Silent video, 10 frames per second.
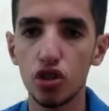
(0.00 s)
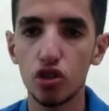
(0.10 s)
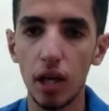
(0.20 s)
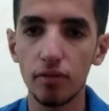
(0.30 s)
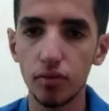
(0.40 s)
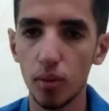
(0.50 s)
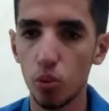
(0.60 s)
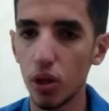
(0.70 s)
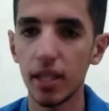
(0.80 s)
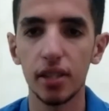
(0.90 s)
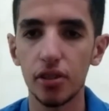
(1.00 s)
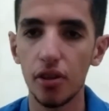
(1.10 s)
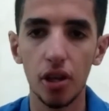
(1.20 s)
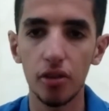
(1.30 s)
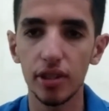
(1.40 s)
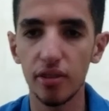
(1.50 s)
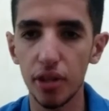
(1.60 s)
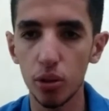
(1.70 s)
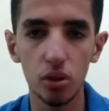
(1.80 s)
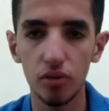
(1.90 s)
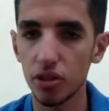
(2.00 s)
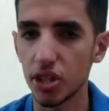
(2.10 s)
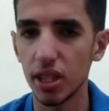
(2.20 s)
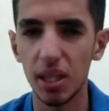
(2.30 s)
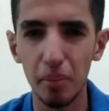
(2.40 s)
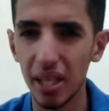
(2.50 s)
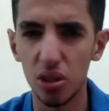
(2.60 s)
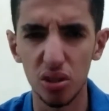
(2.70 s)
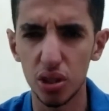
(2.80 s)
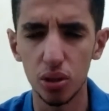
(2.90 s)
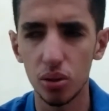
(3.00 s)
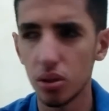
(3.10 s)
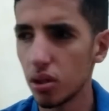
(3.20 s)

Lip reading: travel from one end to the other end of the universe in a minute or two,